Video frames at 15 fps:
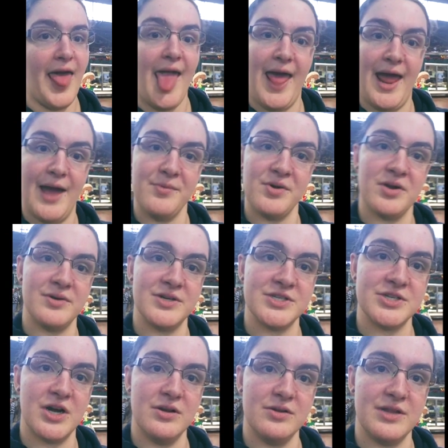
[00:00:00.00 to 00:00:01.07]
Yeah, I'm gonna
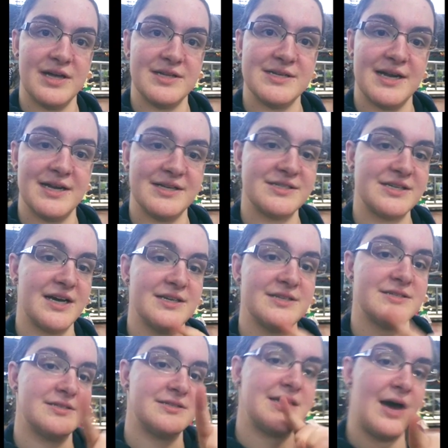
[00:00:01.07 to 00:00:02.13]
restart that sentence
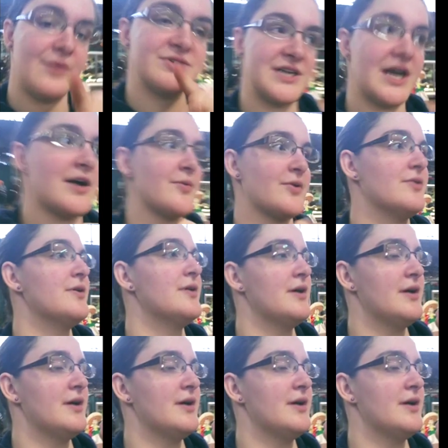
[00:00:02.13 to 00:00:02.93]
because that was terrible.